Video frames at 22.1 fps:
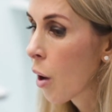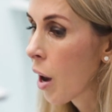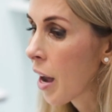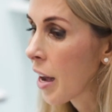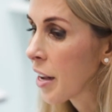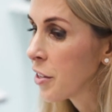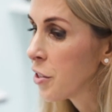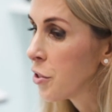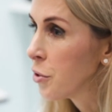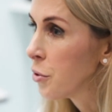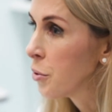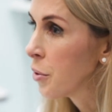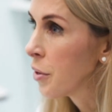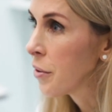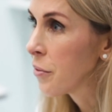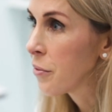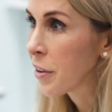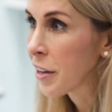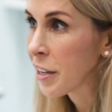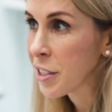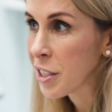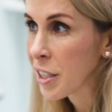I do
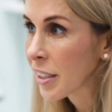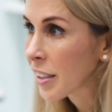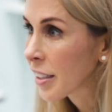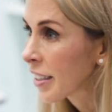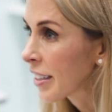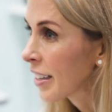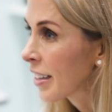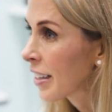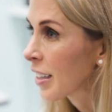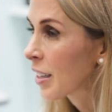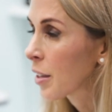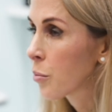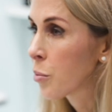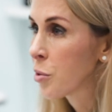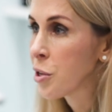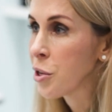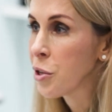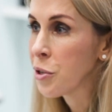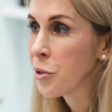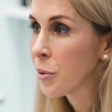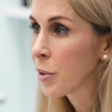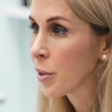it very gently.
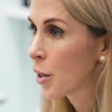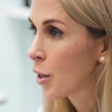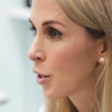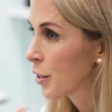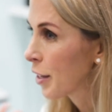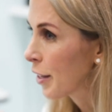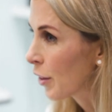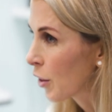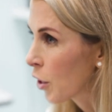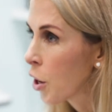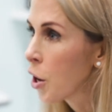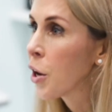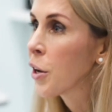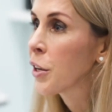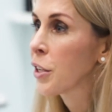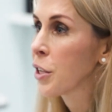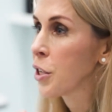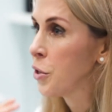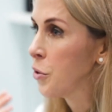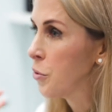When you do it all day long,